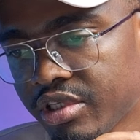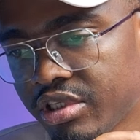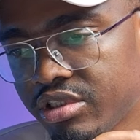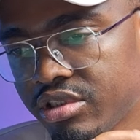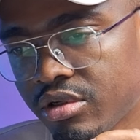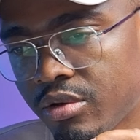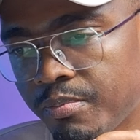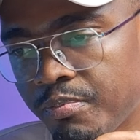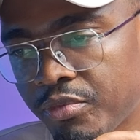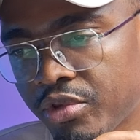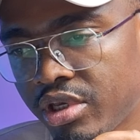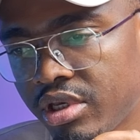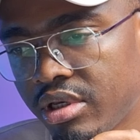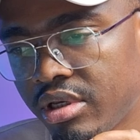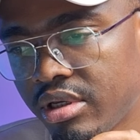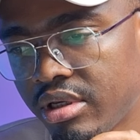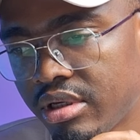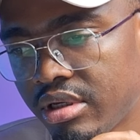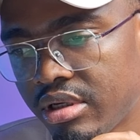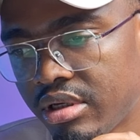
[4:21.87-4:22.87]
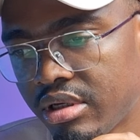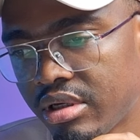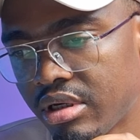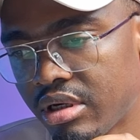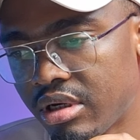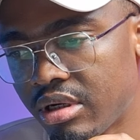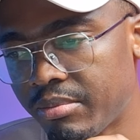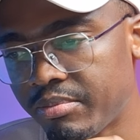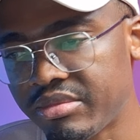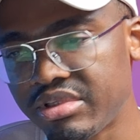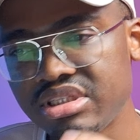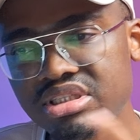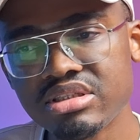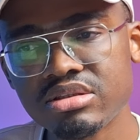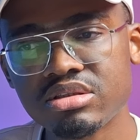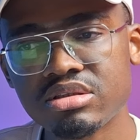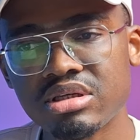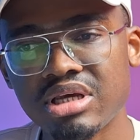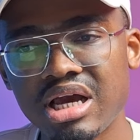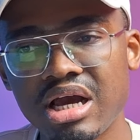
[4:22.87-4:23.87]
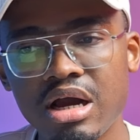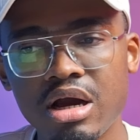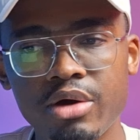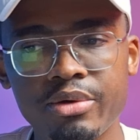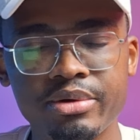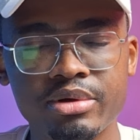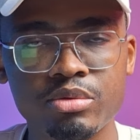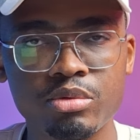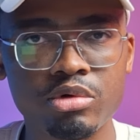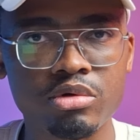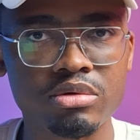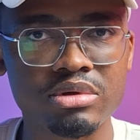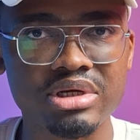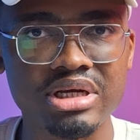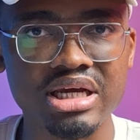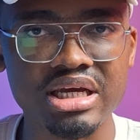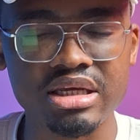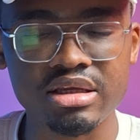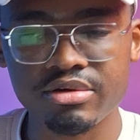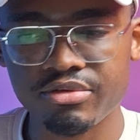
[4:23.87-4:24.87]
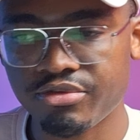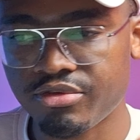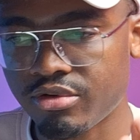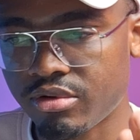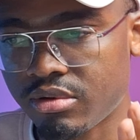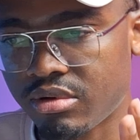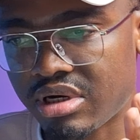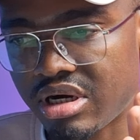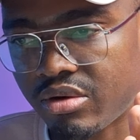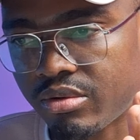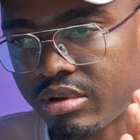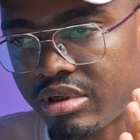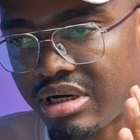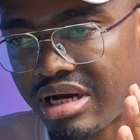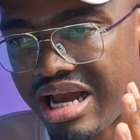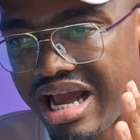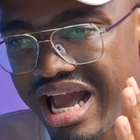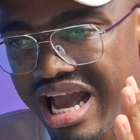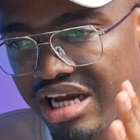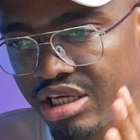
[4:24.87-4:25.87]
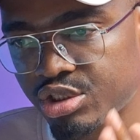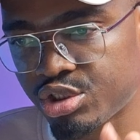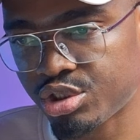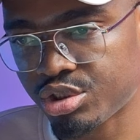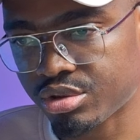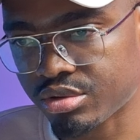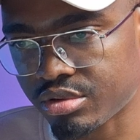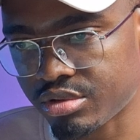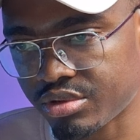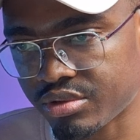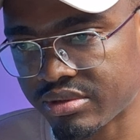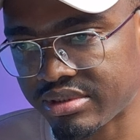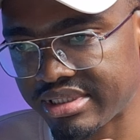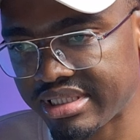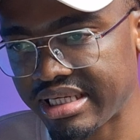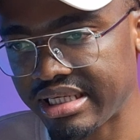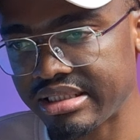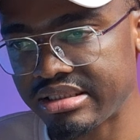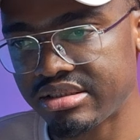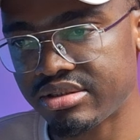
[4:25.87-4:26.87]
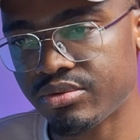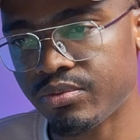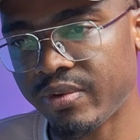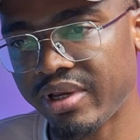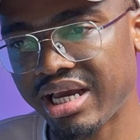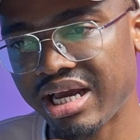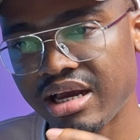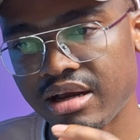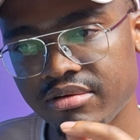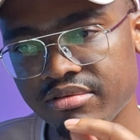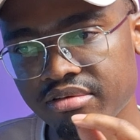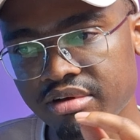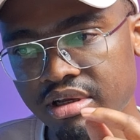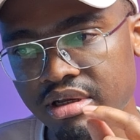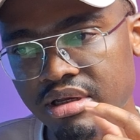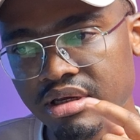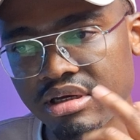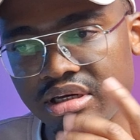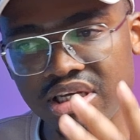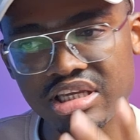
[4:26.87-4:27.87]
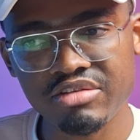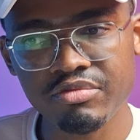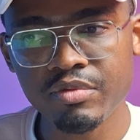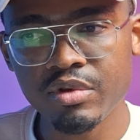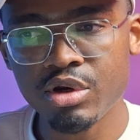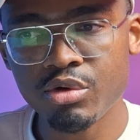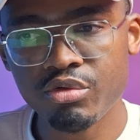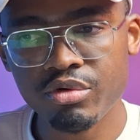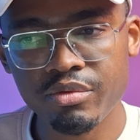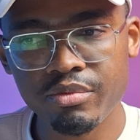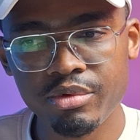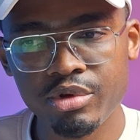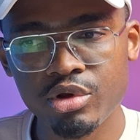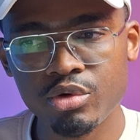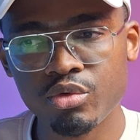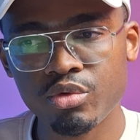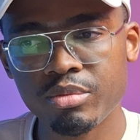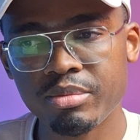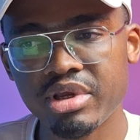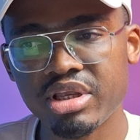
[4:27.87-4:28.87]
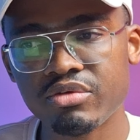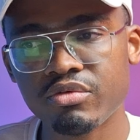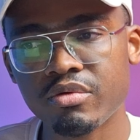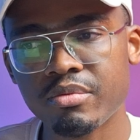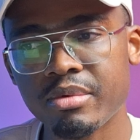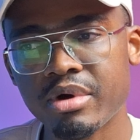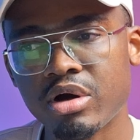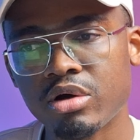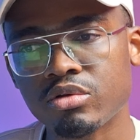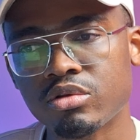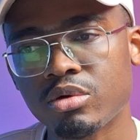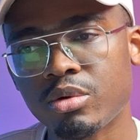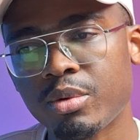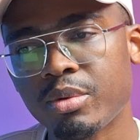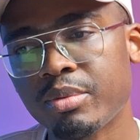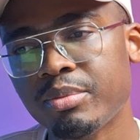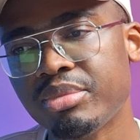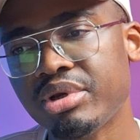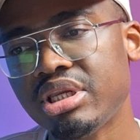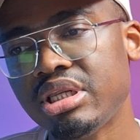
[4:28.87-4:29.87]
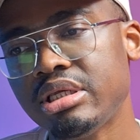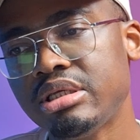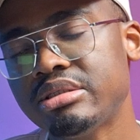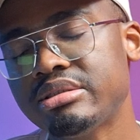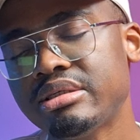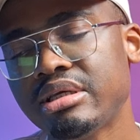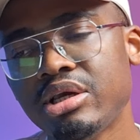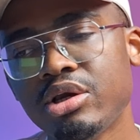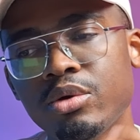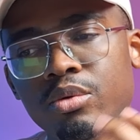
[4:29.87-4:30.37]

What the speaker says: So this is how it will look like for our actual use case. We have, give me the revenue we made from our top companies.